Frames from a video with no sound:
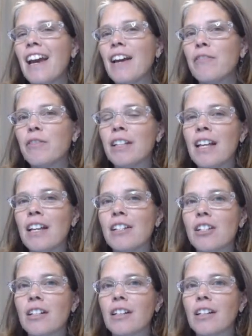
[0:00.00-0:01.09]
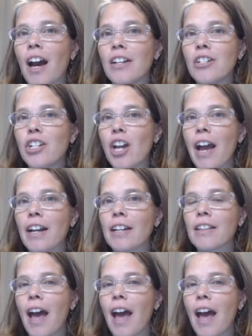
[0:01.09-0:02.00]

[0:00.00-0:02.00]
And really, that's just a gut check